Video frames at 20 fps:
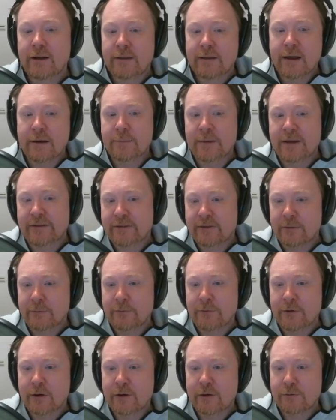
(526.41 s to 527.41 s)
And that makes
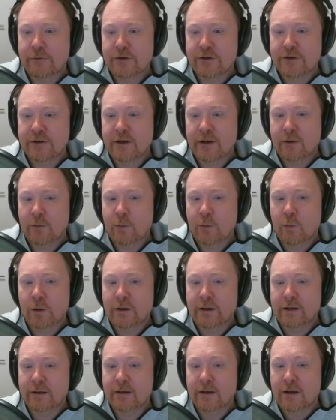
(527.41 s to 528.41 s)
them very efficient and
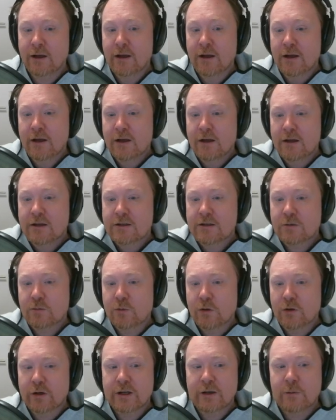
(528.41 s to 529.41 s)
willing to
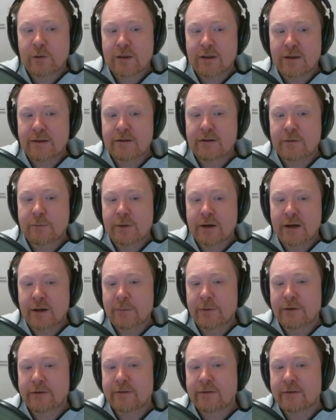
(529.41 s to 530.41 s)
work with other
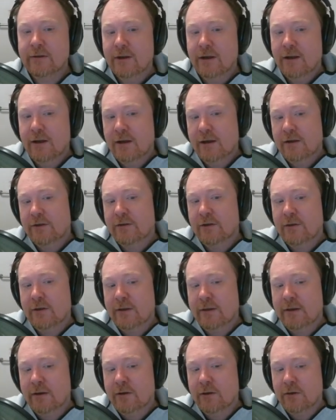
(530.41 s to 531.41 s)
departments so
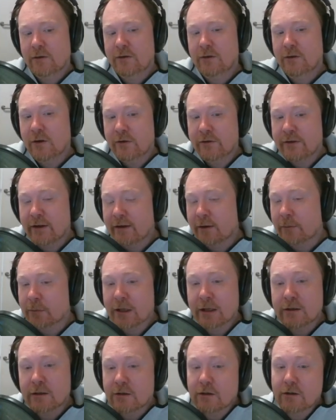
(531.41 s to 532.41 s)
that they don't, send a
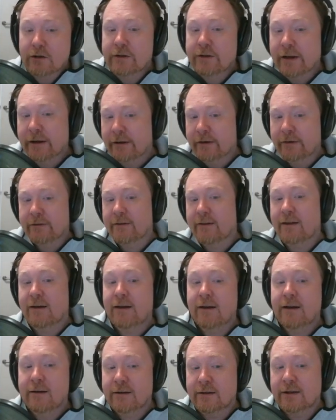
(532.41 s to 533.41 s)
blood clot down into the
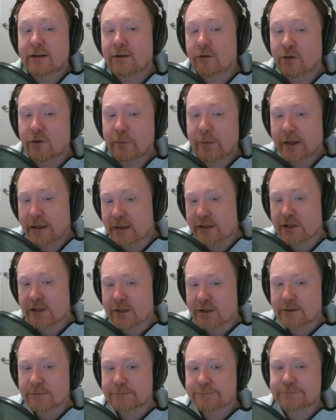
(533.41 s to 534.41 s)
heart and kill the
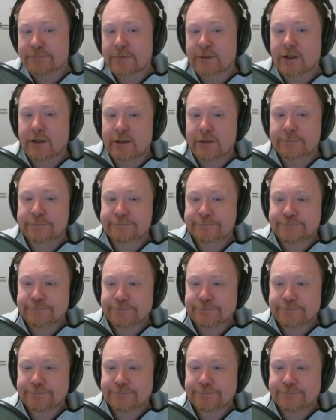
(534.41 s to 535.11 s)
patient. Okay.